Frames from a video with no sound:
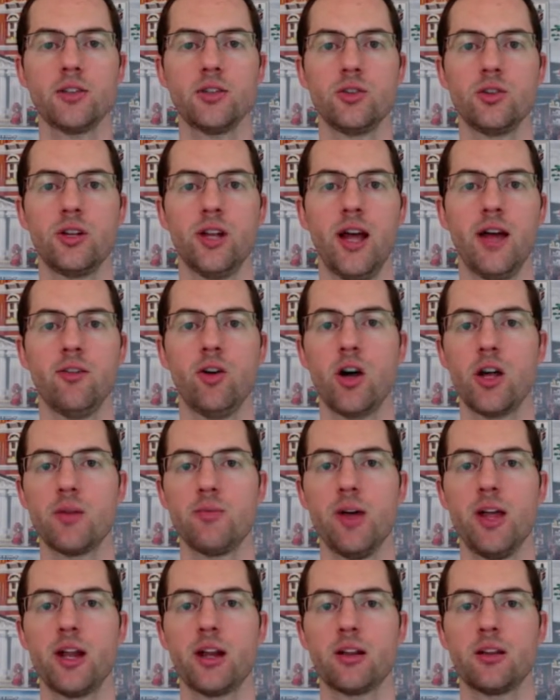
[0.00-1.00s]
You can have
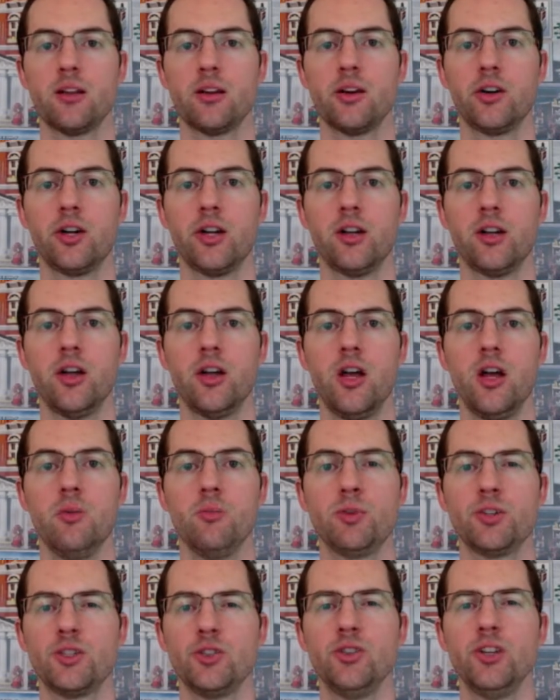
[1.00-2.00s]
automatic clearing,
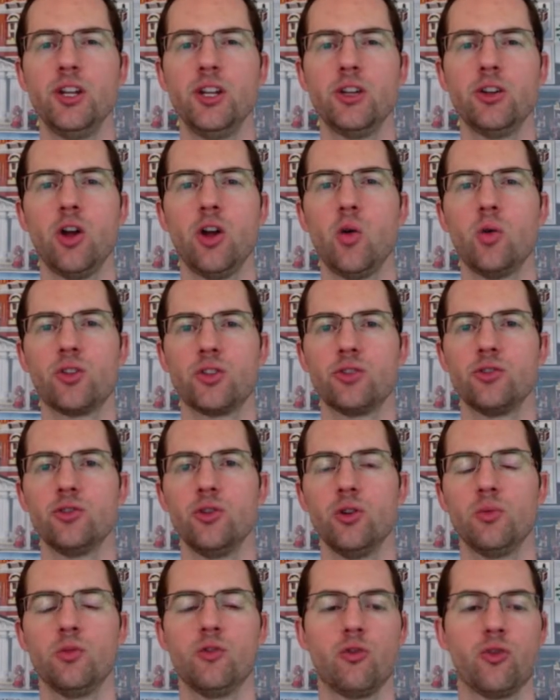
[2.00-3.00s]
but you need to know what you're
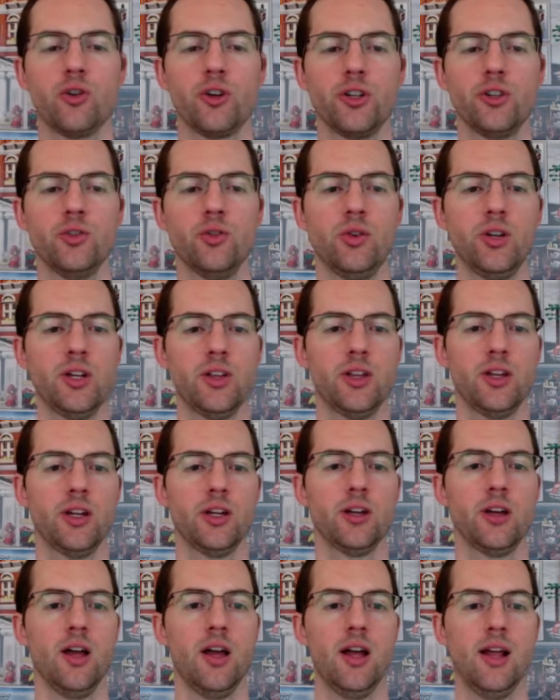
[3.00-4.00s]
doing before you do
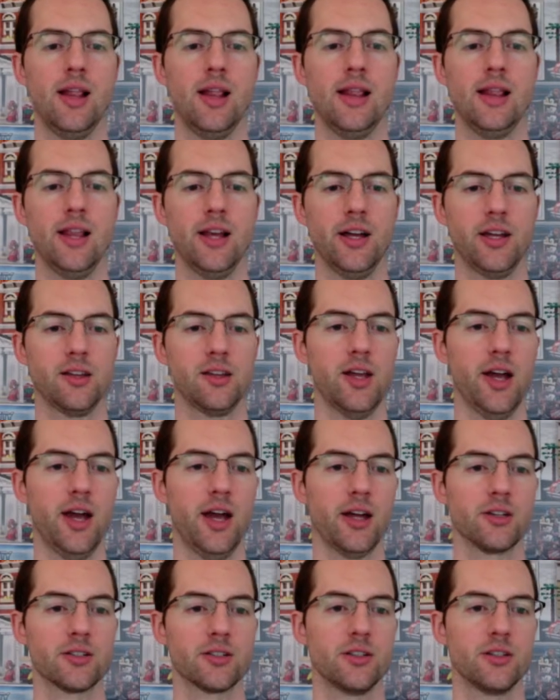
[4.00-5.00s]
anything like
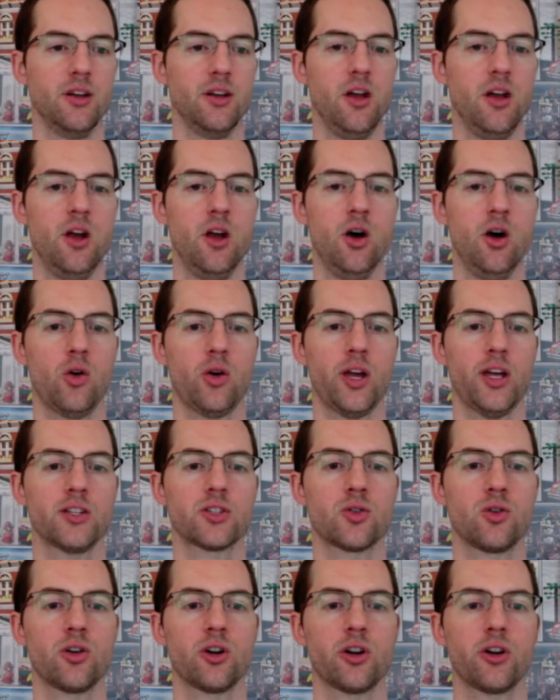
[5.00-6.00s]
that. Okay,
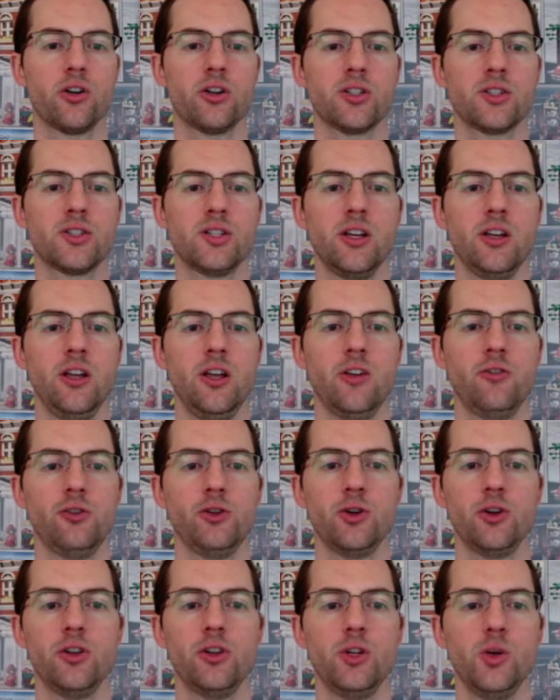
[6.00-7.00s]
store currency, if
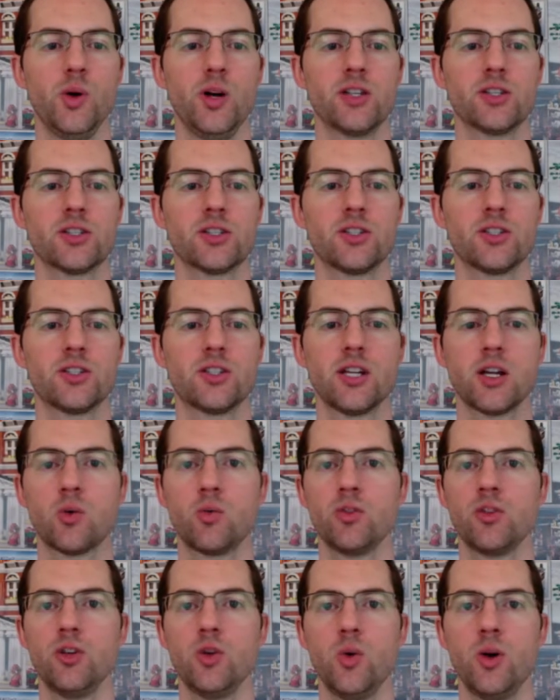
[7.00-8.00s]
you're in the US, just stick
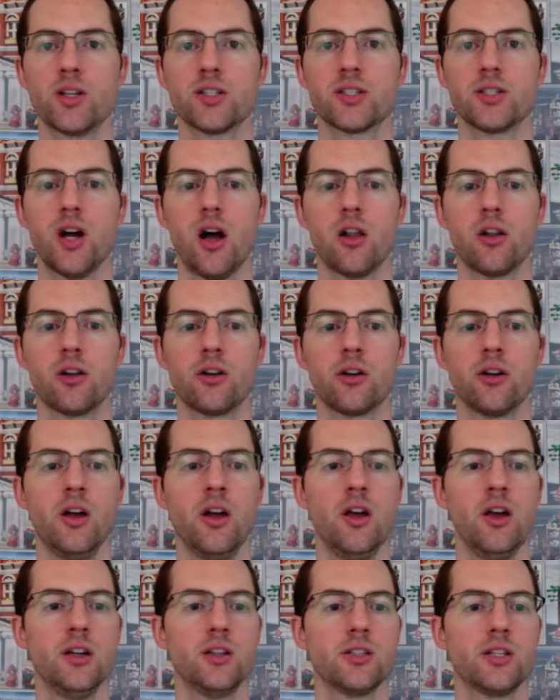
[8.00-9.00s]
with US dollar
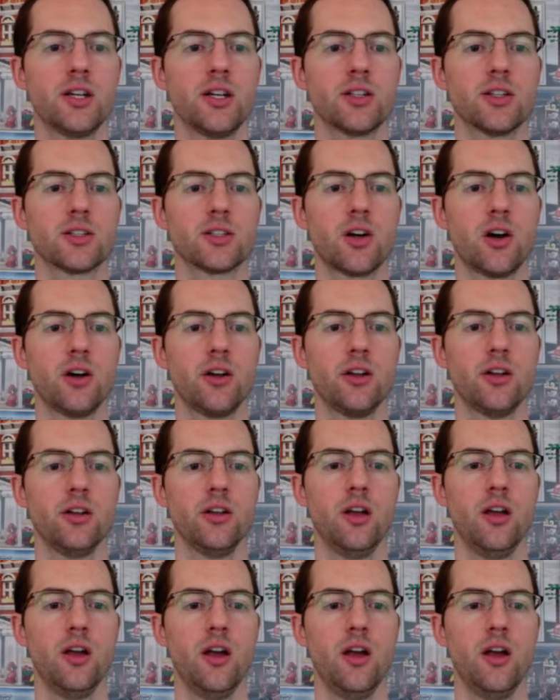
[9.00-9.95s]
to get started.